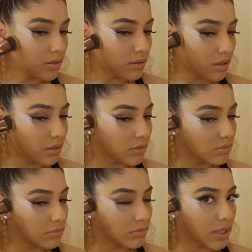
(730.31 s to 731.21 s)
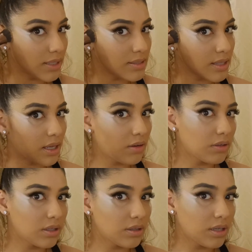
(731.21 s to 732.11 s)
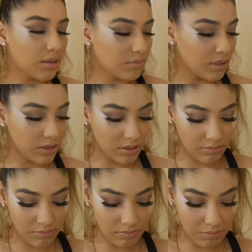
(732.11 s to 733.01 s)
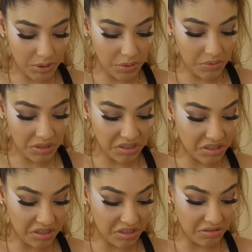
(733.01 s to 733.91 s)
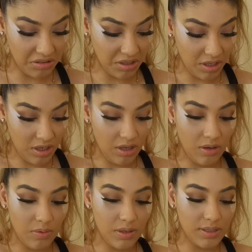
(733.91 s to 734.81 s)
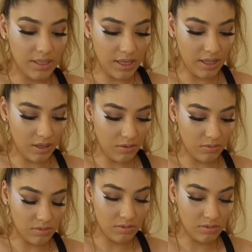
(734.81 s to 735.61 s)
So that's the area that I'm gonna be doing this in, and I'm gonna see how that goes.